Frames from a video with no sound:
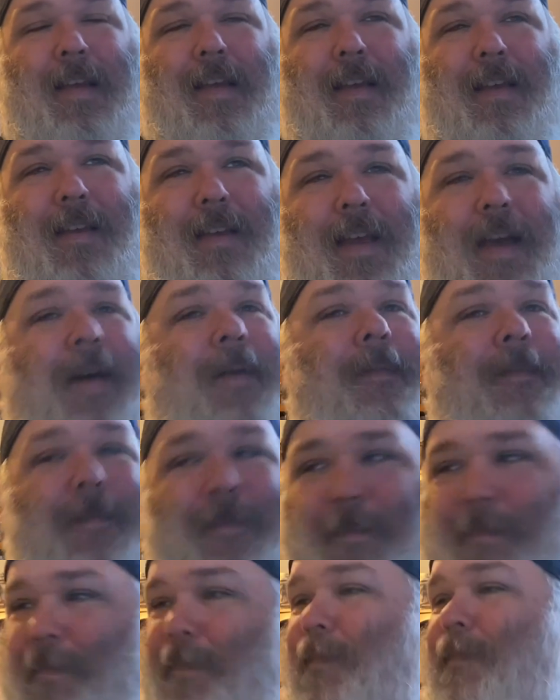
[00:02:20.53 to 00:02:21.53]
Yeah.
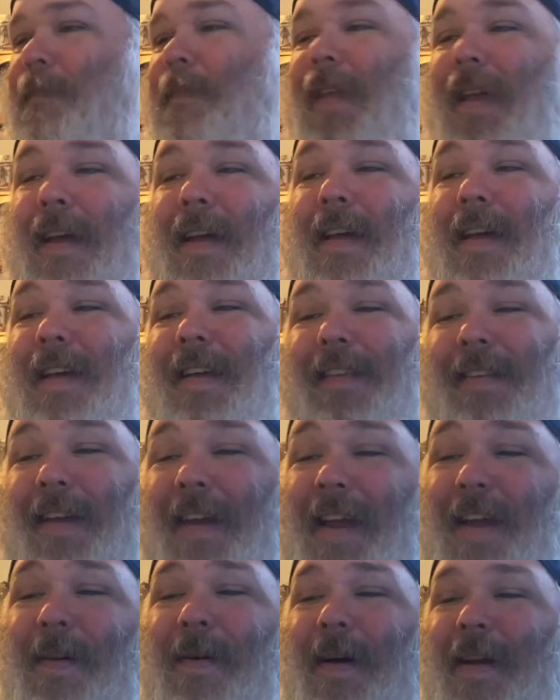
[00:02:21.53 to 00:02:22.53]
So
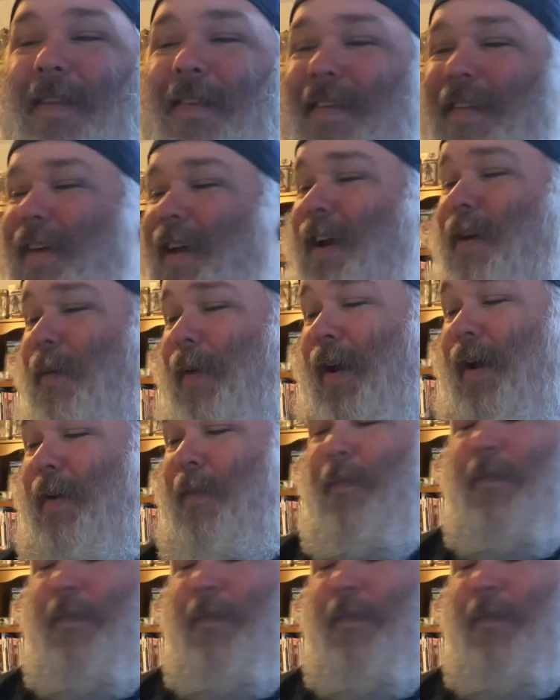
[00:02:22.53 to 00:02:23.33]
anyways, here we go.